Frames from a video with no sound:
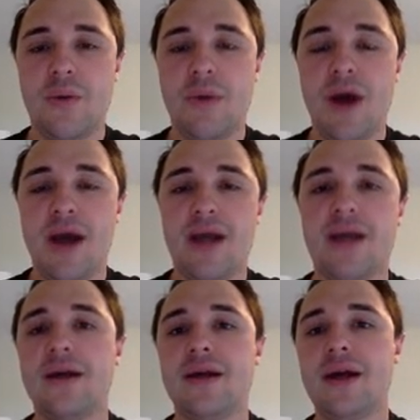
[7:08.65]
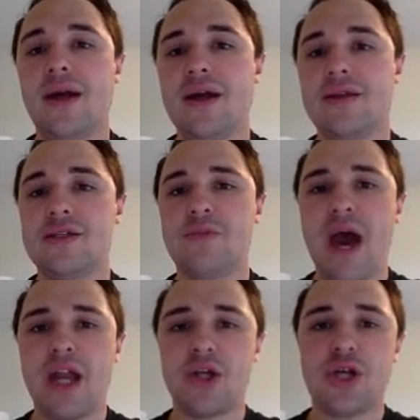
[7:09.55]
by kicking the
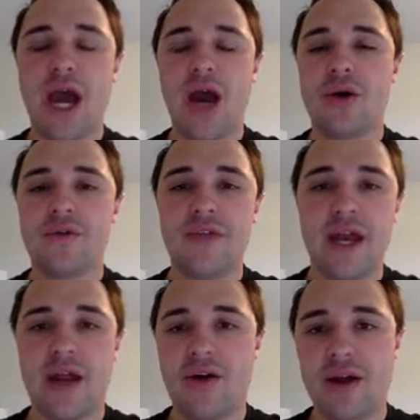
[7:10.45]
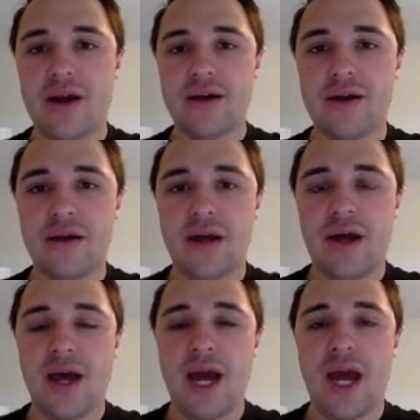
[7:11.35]
Spanish out of that area
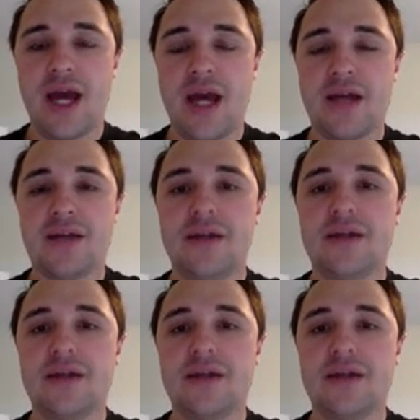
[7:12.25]
and